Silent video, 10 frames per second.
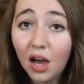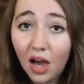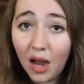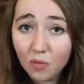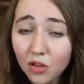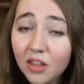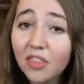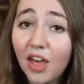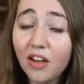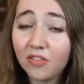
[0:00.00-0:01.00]
"I'm really
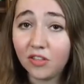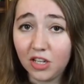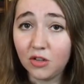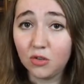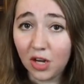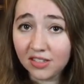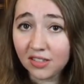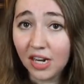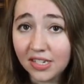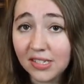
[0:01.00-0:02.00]
thankful that you dressed
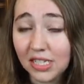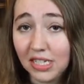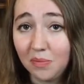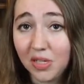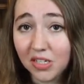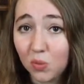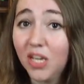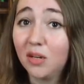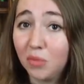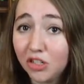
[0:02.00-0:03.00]
nicely because we had
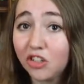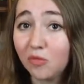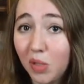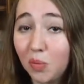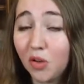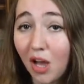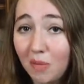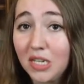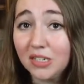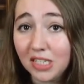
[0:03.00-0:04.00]
a bunch of people come
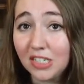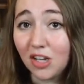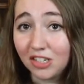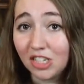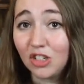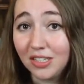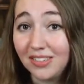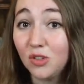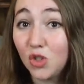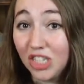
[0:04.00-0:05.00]
into these auditions
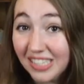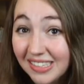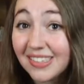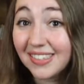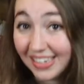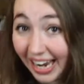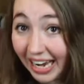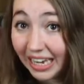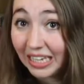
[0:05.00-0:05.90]
in jeans today."